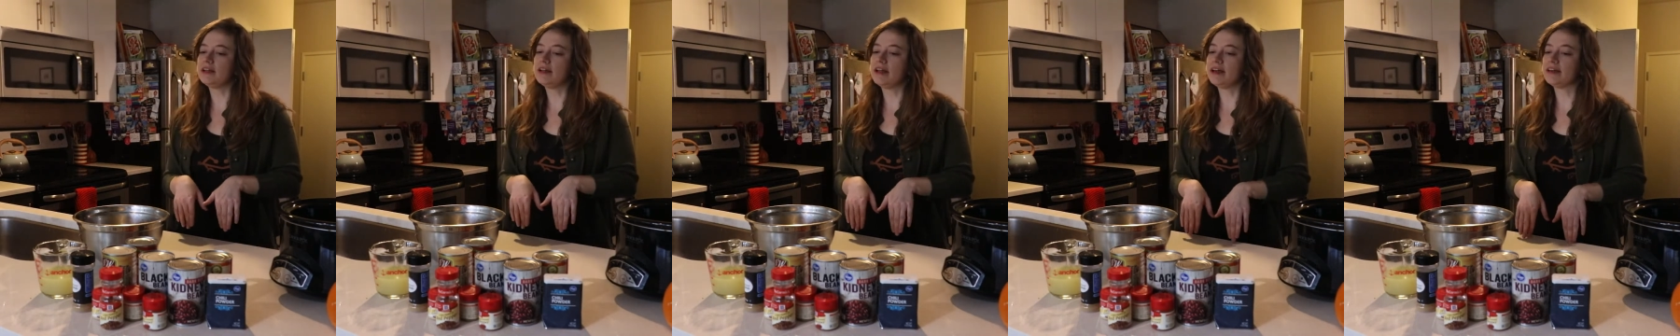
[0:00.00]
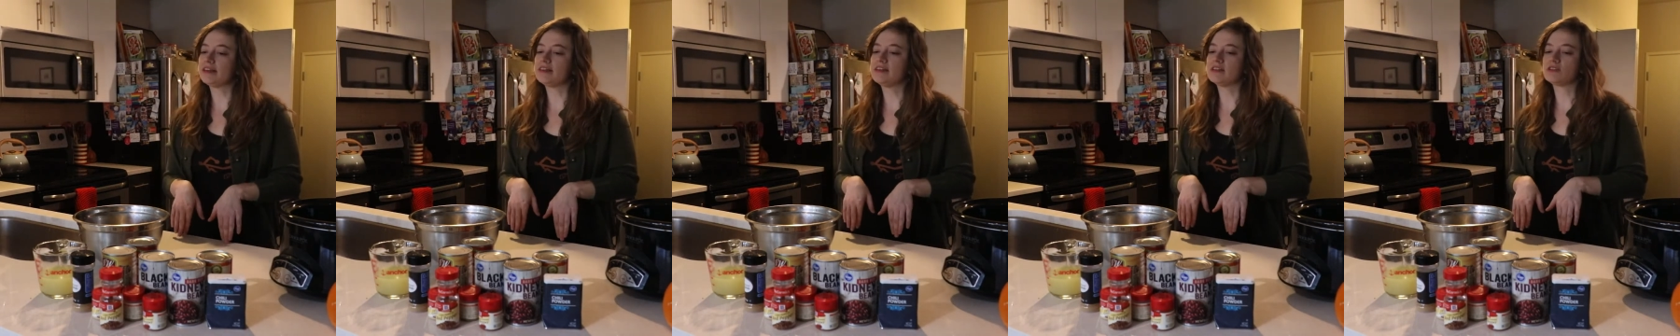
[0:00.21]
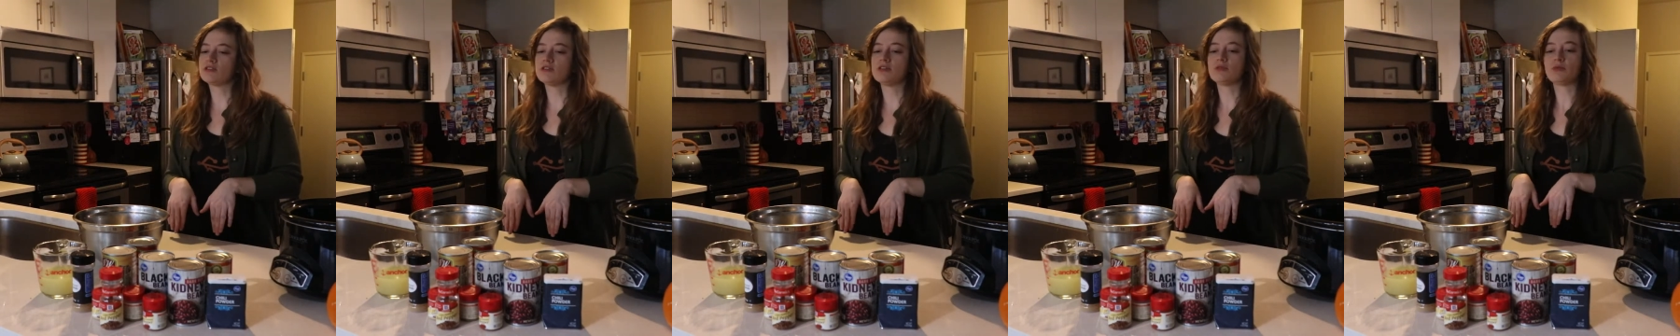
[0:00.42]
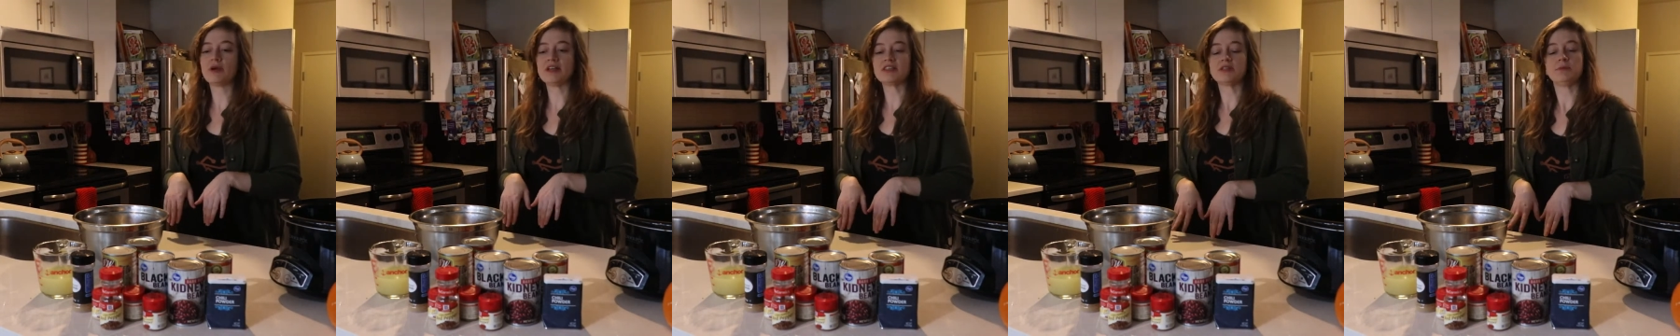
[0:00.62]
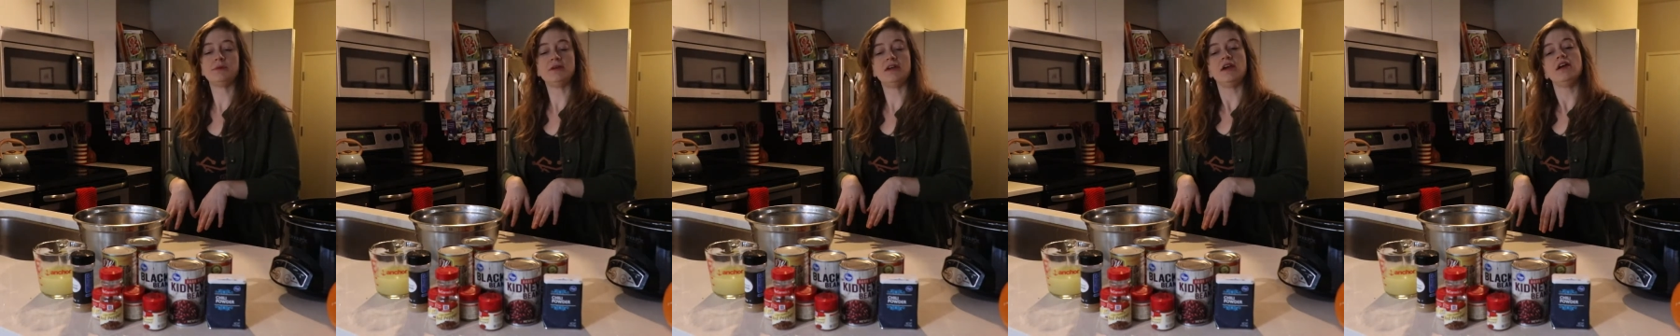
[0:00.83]
like this
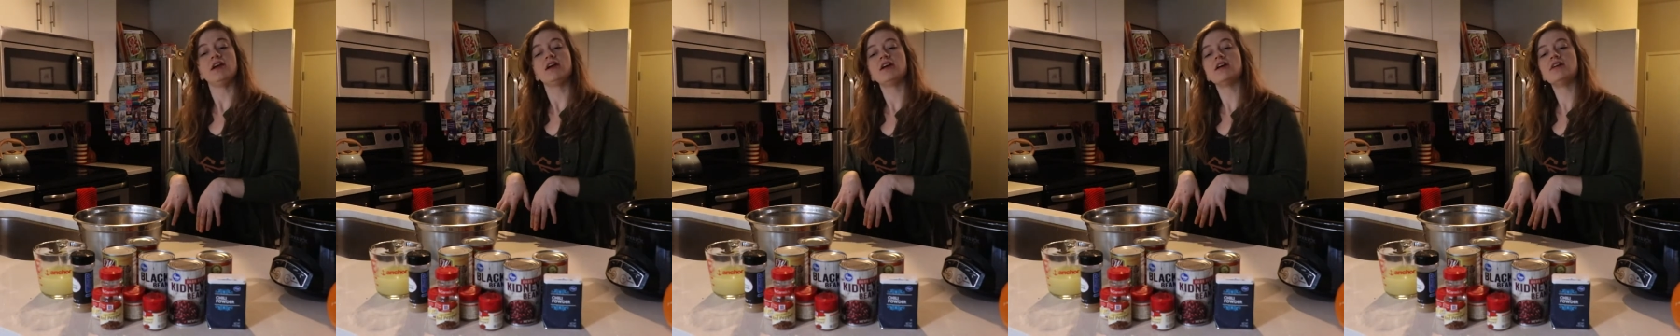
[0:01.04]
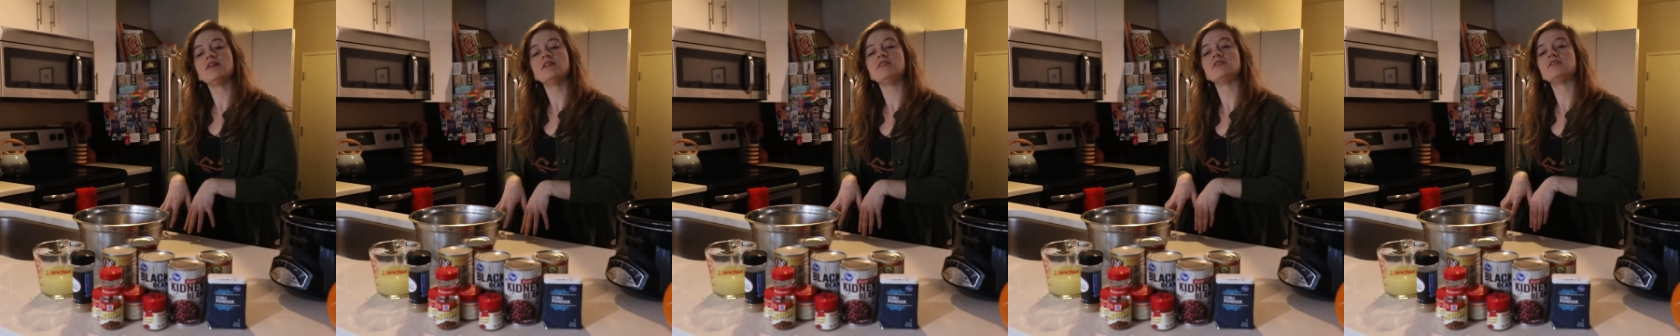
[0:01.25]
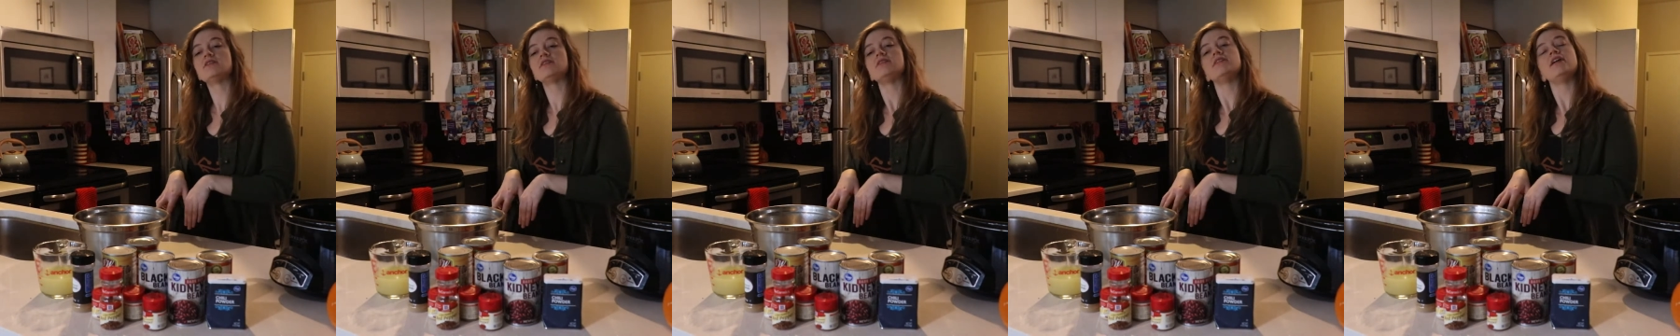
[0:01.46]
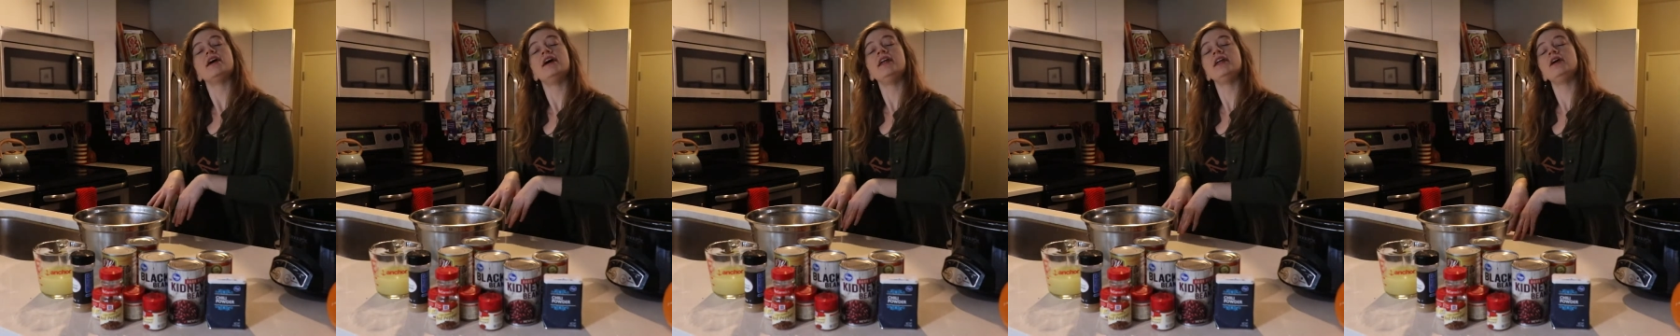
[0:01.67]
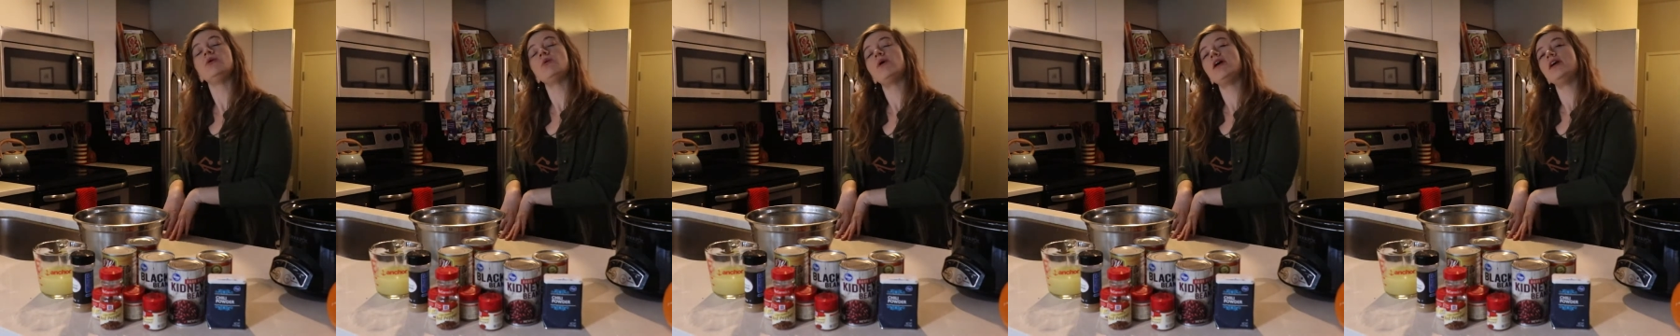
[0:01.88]
recipe because
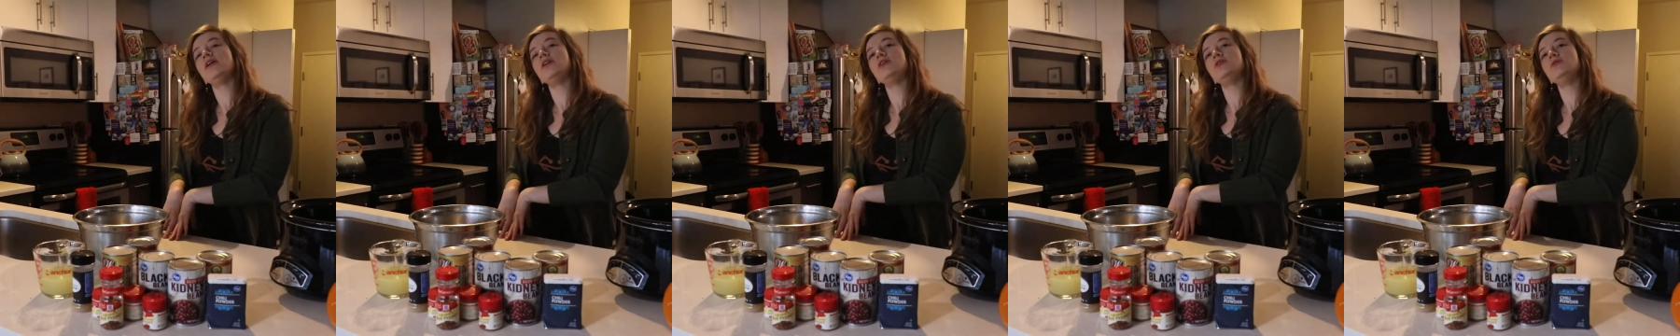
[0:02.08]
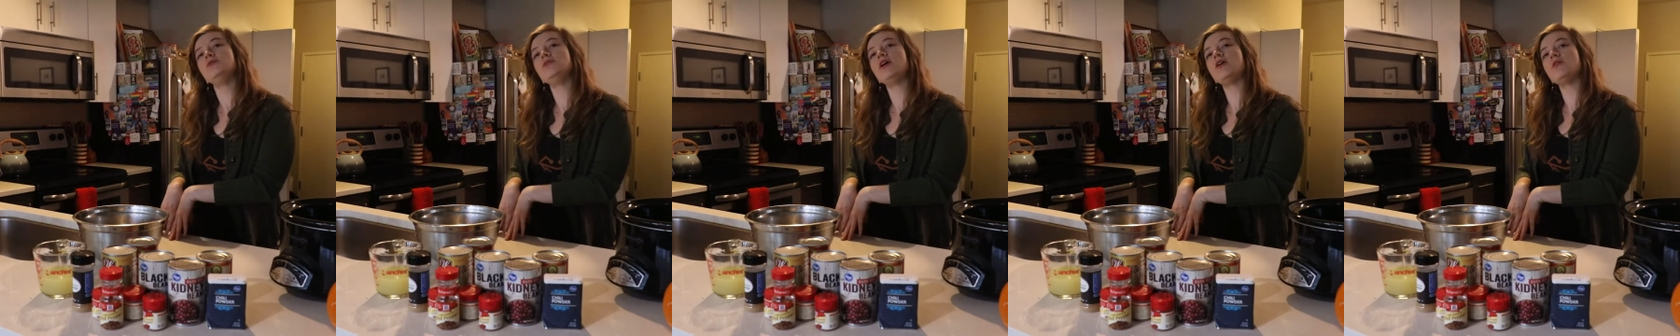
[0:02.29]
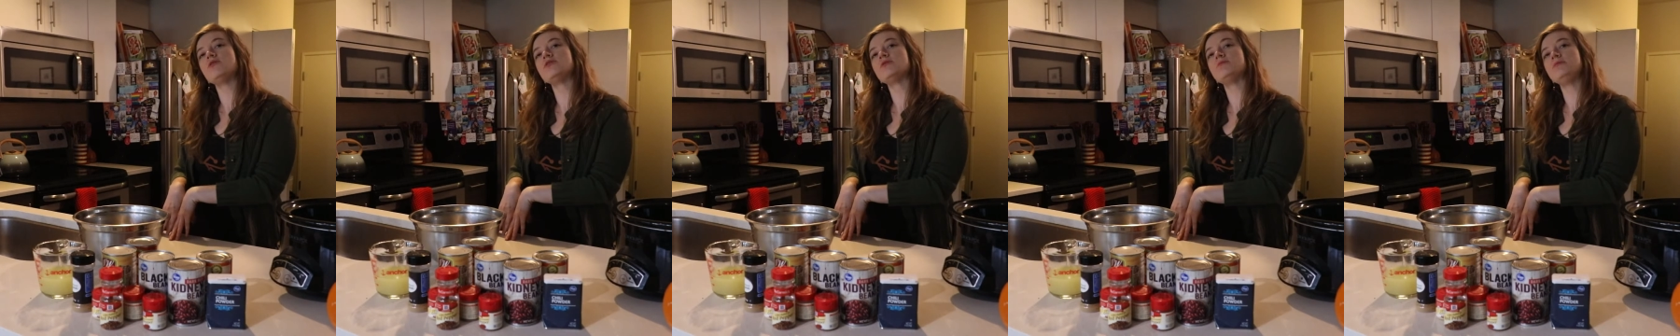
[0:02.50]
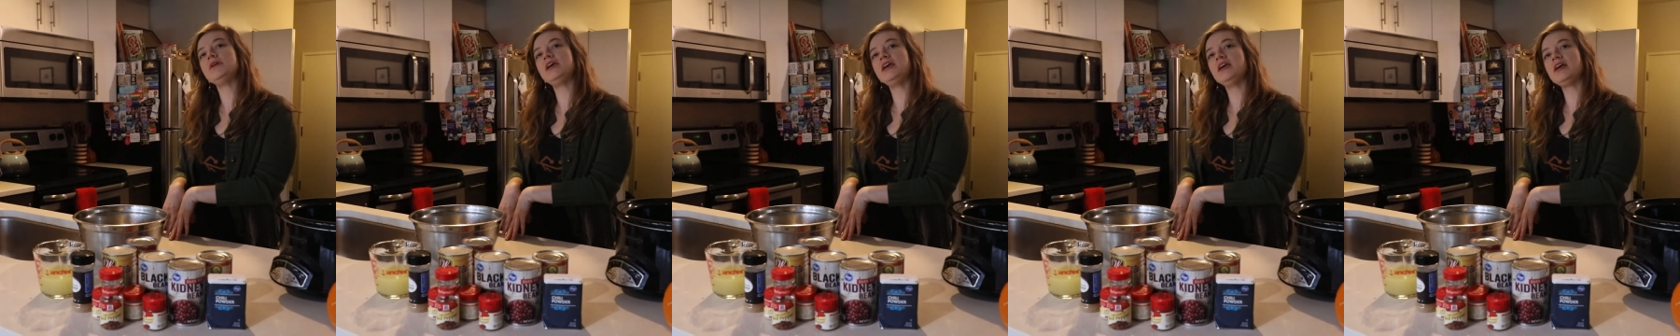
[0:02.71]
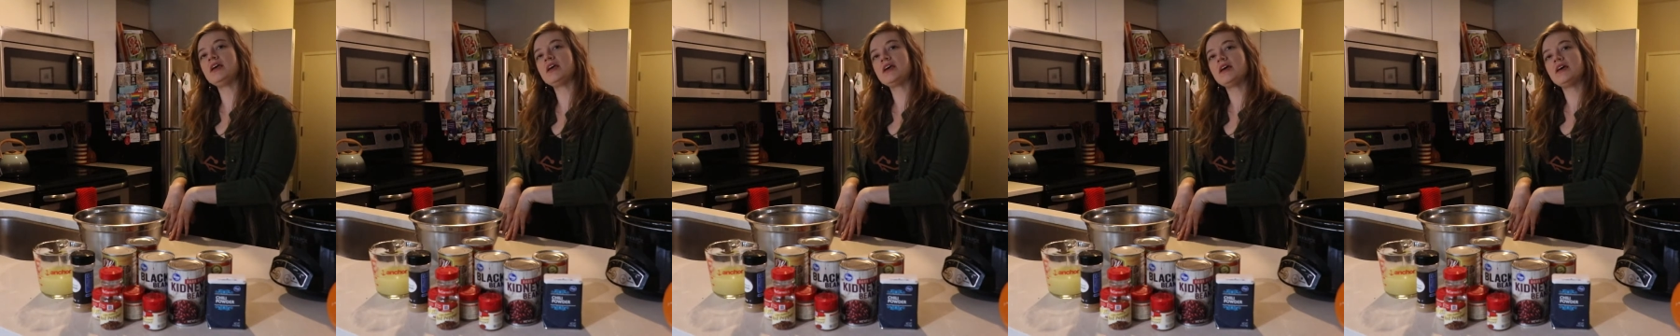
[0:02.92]
anyone who knows
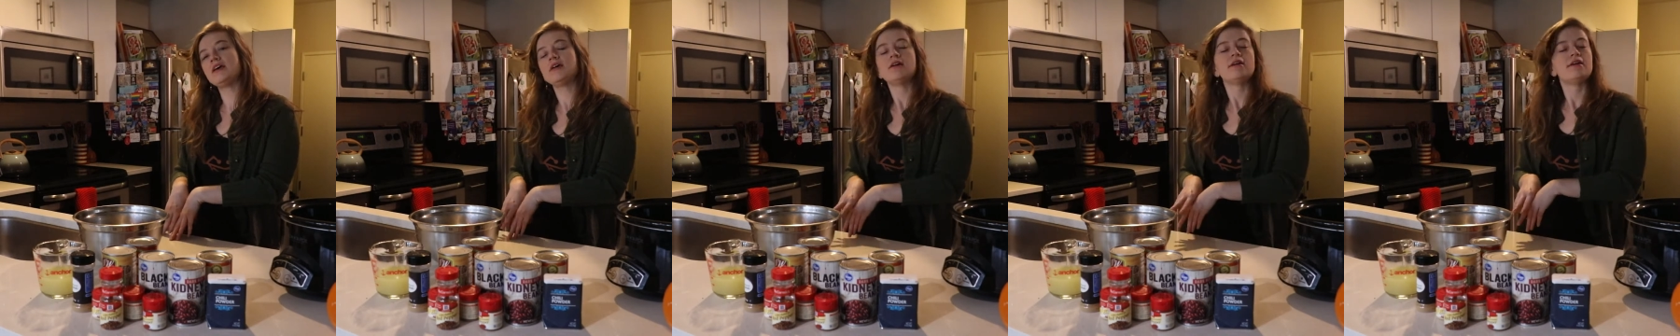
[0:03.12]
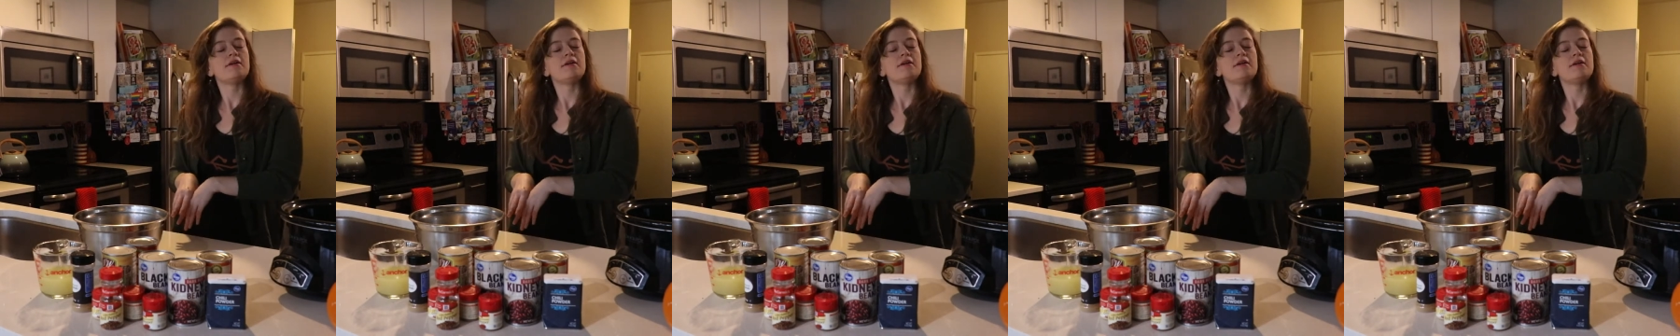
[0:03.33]
me,